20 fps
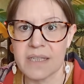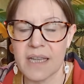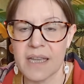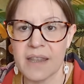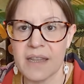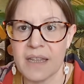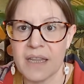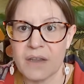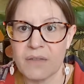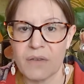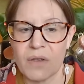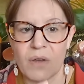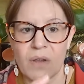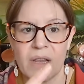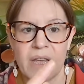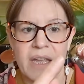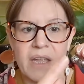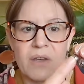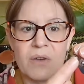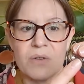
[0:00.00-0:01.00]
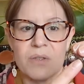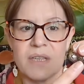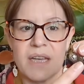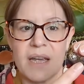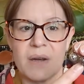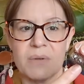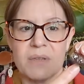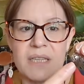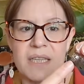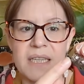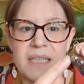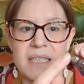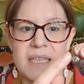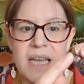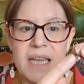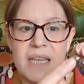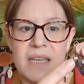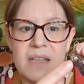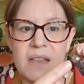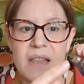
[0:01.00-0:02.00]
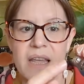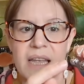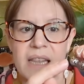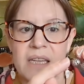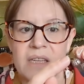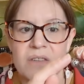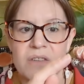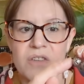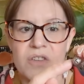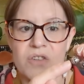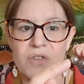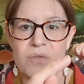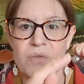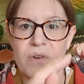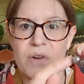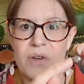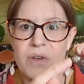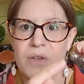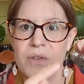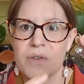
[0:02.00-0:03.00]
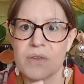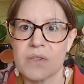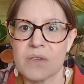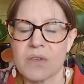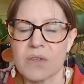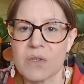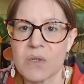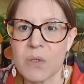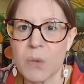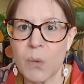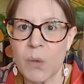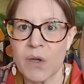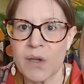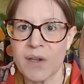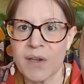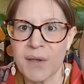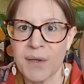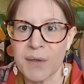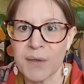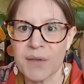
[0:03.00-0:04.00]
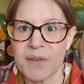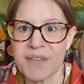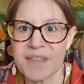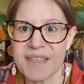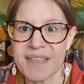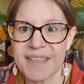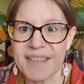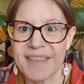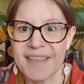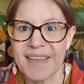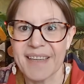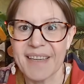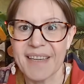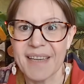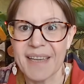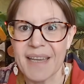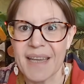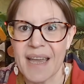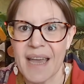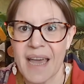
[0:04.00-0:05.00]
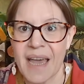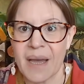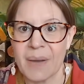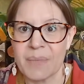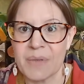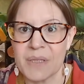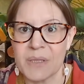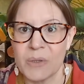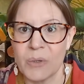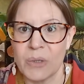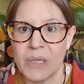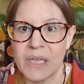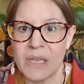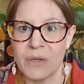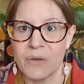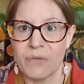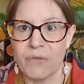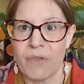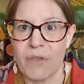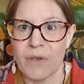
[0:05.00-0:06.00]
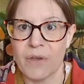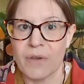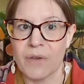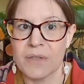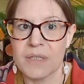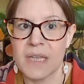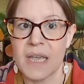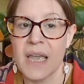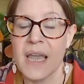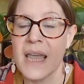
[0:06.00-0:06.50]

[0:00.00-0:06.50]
and then they've got like cutout detail, like little scrolls and swirls. Absolutely love those.